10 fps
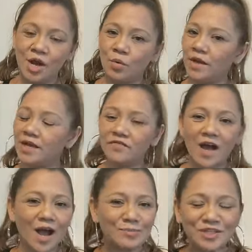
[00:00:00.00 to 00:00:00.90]
We have
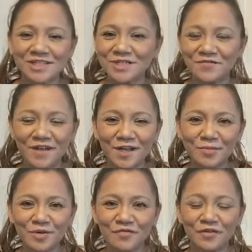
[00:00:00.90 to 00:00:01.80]
options
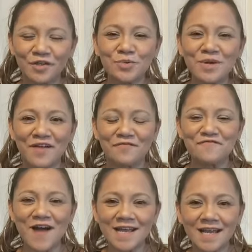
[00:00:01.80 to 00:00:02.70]
available for you. We have
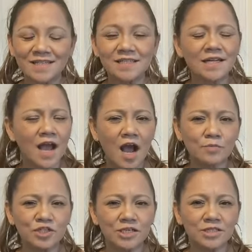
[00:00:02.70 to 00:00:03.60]
financing
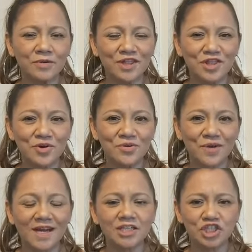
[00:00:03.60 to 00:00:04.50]
options with no
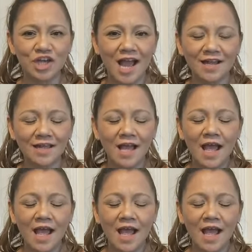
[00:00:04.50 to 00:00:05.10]
credit check.